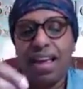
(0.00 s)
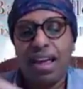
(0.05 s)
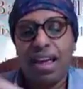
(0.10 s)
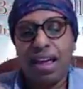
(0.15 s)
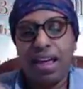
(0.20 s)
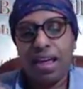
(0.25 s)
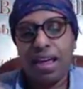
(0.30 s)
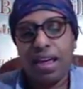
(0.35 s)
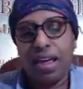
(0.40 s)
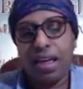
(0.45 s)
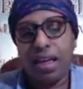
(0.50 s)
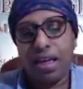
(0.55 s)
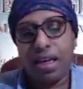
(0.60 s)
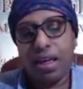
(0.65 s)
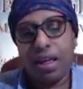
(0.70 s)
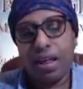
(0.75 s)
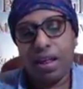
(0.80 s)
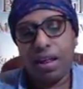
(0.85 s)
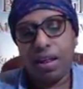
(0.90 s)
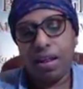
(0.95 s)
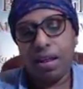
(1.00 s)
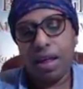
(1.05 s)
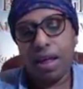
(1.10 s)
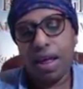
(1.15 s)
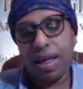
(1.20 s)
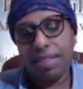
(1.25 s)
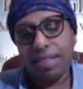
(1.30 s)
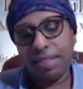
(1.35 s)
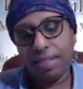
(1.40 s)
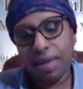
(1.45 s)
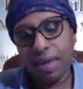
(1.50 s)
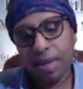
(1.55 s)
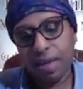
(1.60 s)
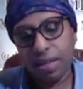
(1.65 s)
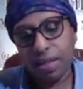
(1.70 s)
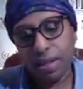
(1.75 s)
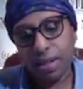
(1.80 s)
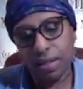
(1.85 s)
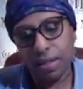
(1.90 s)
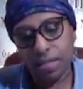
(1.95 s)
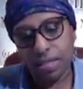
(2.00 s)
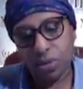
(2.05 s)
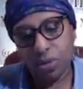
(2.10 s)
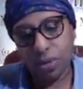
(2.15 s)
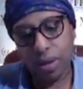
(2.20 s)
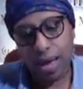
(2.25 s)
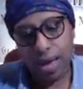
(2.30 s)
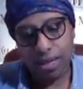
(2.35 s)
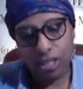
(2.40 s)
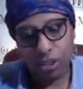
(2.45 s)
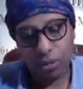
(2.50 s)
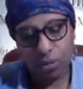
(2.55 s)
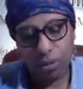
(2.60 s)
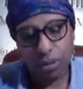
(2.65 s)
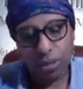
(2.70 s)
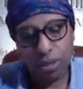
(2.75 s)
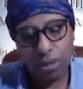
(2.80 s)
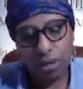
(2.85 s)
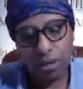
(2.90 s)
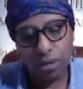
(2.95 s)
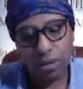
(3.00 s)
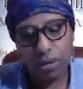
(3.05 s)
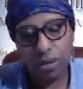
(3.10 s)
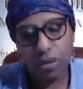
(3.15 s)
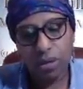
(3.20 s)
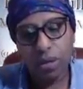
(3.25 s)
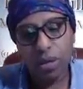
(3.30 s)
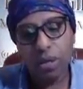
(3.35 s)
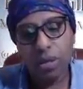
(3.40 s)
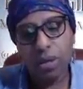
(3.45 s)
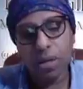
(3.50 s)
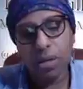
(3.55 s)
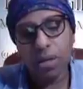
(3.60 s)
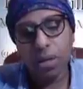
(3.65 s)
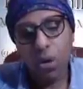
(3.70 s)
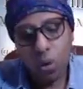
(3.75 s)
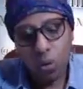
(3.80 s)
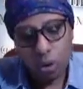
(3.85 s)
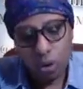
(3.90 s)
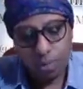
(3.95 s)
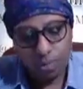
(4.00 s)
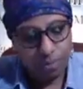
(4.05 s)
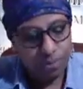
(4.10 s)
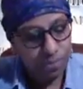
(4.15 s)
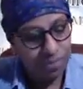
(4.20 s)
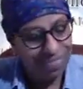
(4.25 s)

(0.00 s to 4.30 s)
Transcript: And I think that this will actually, whoop,